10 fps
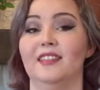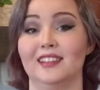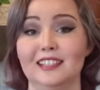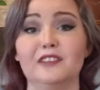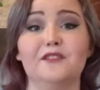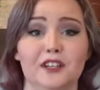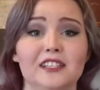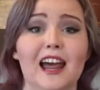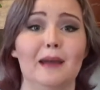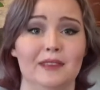This is the
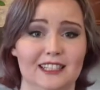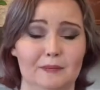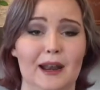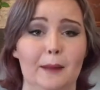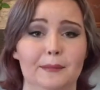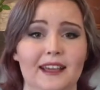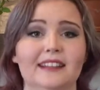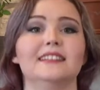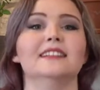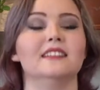first time this has been
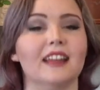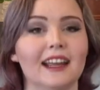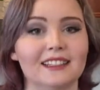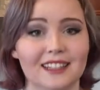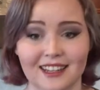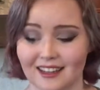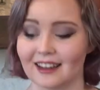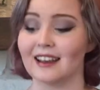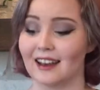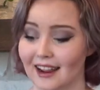updated since
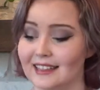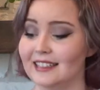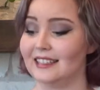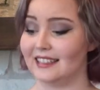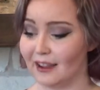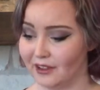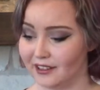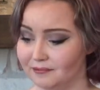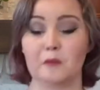nineteen ninety-seven.